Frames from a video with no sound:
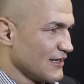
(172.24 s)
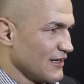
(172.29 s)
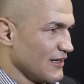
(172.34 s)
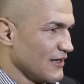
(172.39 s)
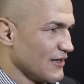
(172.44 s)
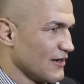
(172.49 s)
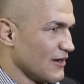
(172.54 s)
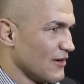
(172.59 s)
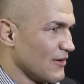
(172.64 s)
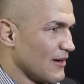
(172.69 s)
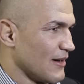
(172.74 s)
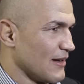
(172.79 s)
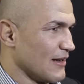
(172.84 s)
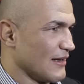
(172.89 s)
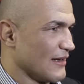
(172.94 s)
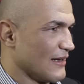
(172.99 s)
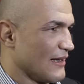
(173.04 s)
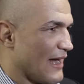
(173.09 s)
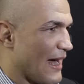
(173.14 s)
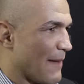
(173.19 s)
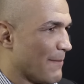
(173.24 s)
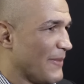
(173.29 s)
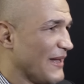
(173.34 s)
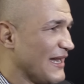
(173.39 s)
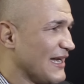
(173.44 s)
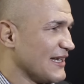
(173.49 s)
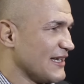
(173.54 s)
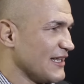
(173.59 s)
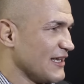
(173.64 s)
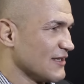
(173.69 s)
you know,
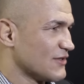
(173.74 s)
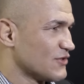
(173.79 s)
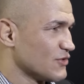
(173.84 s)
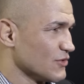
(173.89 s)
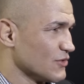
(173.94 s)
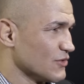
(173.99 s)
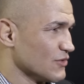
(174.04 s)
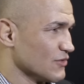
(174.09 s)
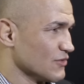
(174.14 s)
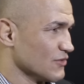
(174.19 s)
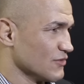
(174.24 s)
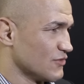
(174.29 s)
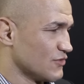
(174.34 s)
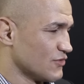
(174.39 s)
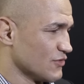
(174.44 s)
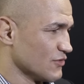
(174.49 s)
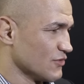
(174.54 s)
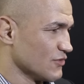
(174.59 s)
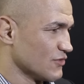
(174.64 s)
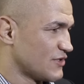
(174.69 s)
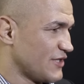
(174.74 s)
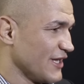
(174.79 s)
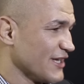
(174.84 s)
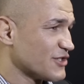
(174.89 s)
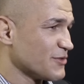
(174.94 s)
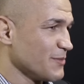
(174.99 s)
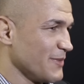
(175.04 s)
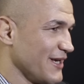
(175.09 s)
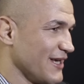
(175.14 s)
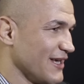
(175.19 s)
ability to to
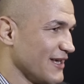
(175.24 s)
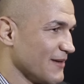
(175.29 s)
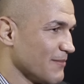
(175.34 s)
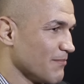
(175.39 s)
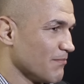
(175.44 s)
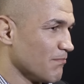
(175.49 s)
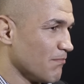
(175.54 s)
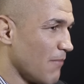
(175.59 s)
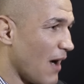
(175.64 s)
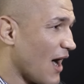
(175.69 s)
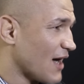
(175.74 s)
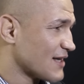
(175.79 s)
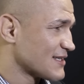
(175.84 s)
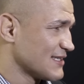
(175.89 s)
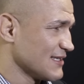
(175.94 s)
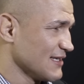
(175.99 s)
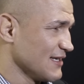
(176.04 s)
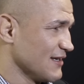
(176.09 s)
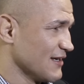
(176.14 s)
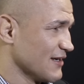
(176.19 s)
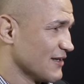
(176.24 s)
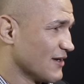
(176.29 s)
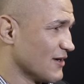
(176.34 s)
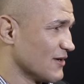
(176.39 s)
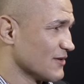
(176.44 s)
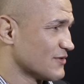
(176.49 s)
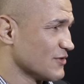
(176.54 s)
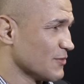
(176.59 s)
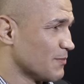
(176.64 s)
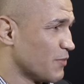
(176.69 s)
teach me boxing, you
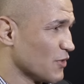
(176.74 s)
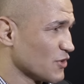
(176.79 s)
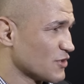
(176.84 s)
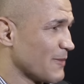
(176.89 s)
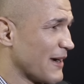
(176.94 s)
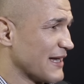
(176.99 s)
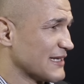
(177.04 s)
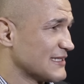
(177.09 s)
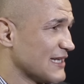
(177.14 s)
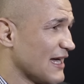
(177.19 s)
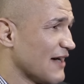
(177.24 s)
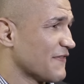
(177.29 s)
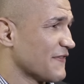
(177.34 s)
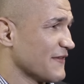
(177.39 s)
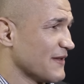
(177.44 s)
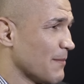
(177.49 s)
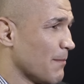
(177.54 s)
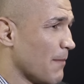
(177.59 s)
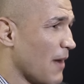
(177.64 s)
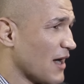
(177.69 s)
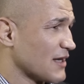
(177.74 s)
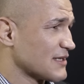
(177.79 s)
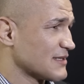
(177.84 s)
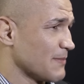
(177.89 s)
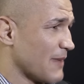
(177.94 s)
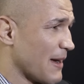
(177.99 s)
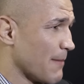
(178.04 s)
know, to push myself in the box.